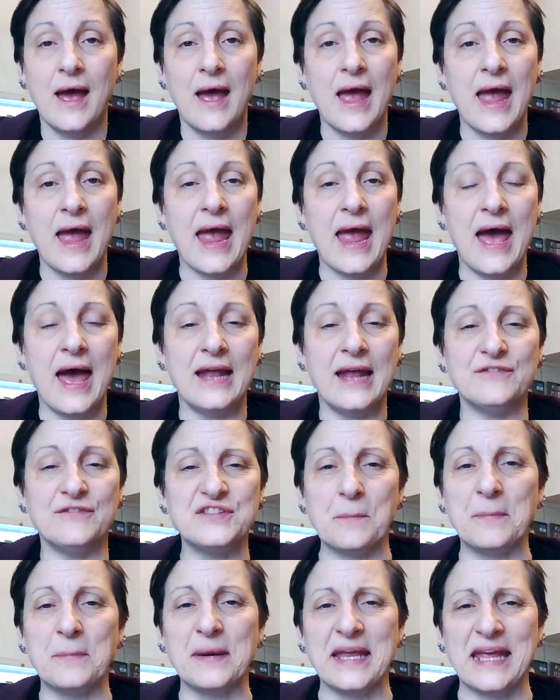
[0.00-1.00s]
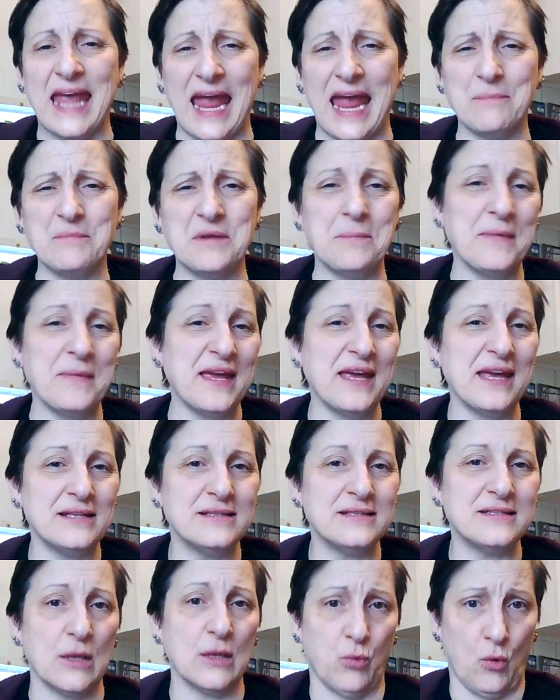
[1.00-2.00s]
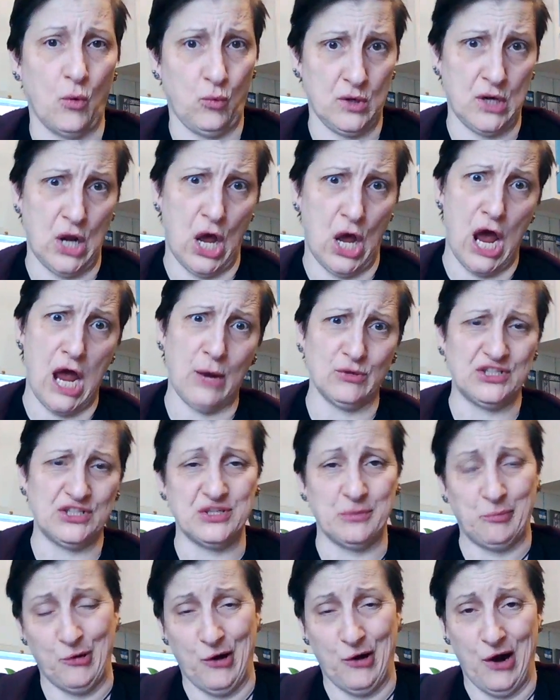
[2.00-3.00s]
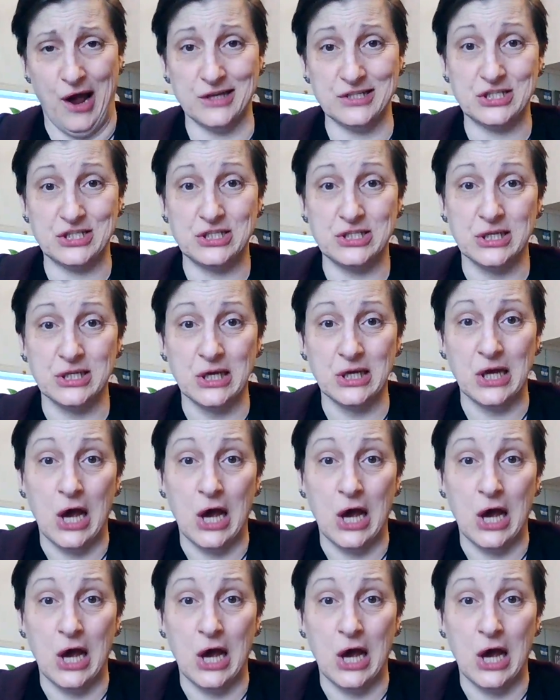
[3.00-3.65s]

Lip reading: And if somebody came to me and said, well, when I was depressed,